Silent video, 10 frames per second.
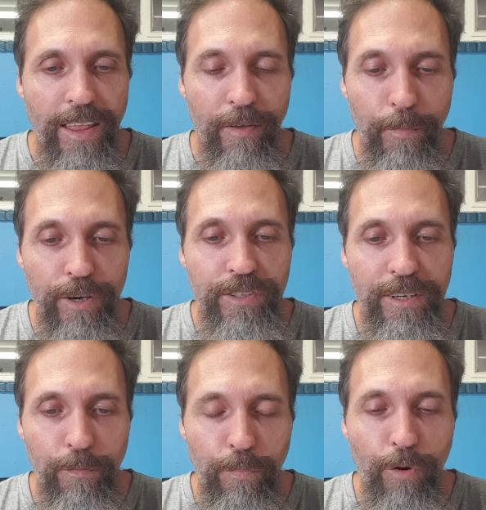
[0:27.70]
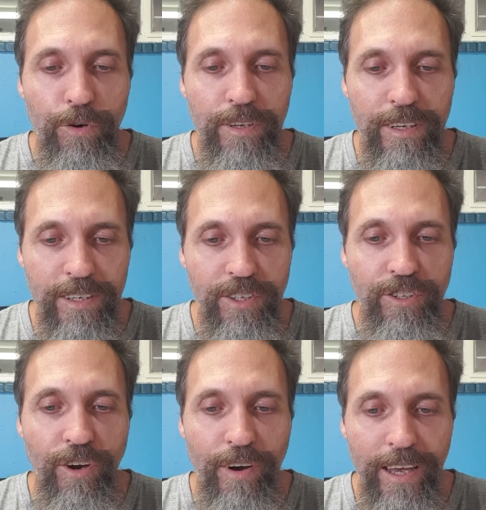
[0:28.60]
the most important
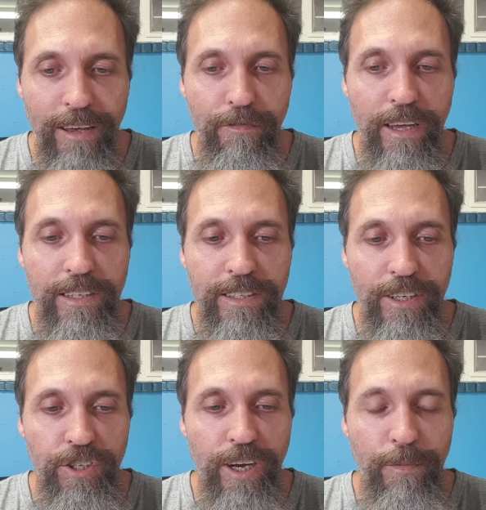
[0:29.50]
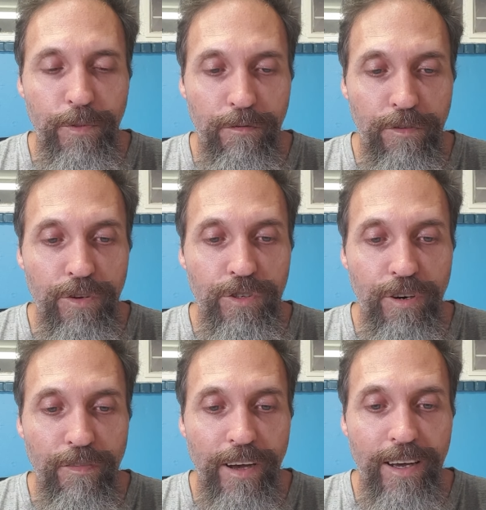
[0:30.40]
historic events that shape the
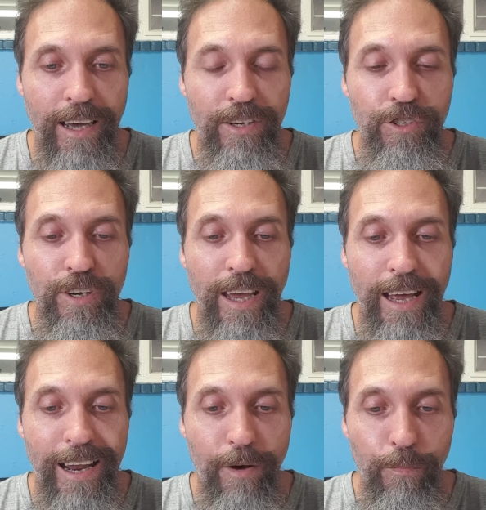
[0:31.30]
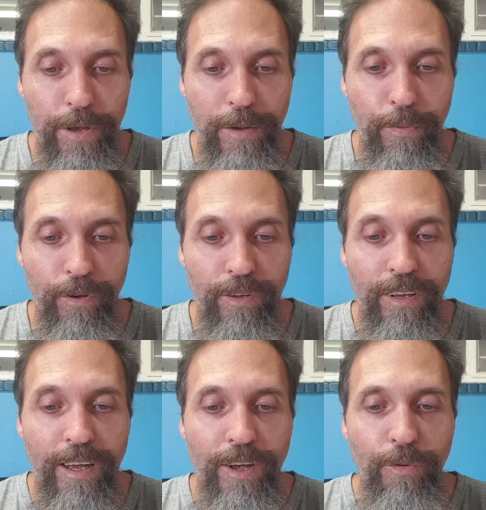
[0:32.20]
future of our country and our
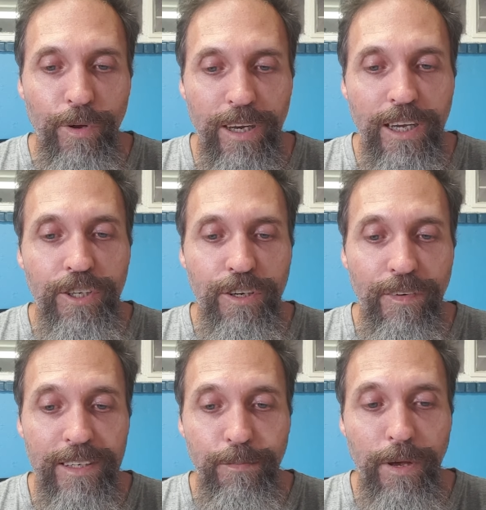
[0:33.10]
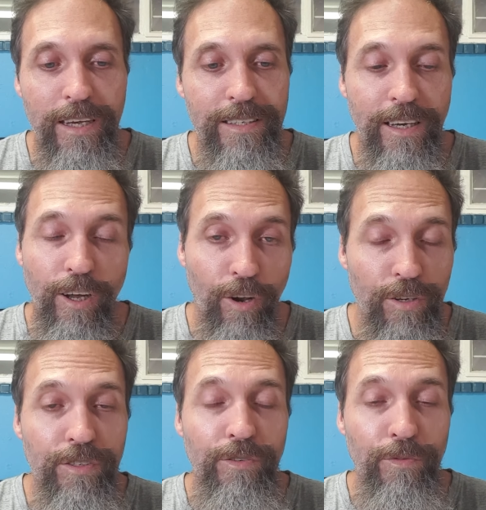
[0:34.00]
people when each of us bears a
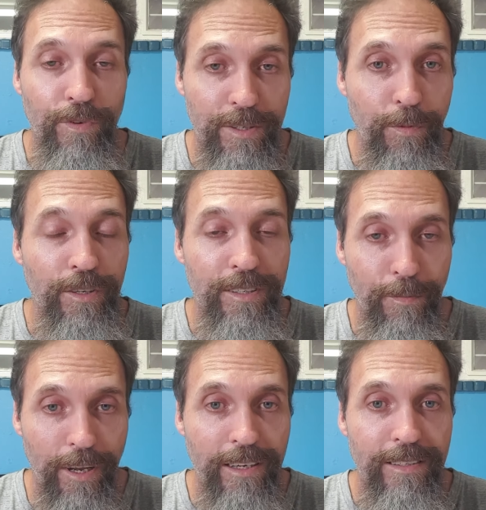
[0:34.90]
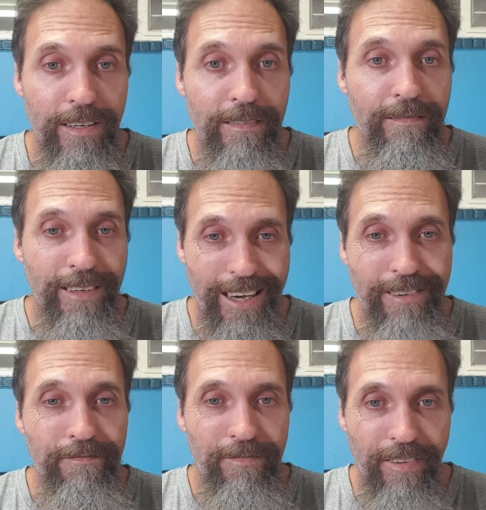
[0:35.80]
colossal responsibility.
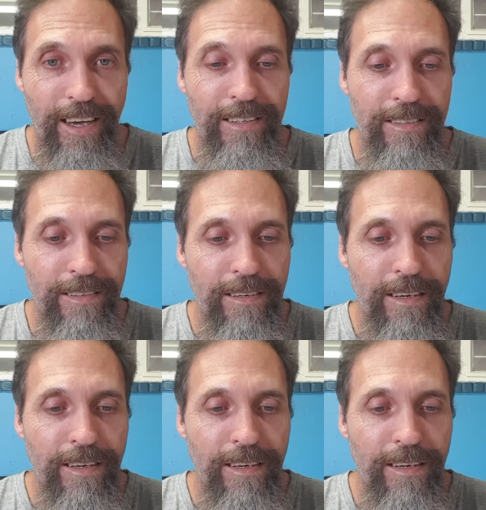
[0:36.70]
Okay, facts.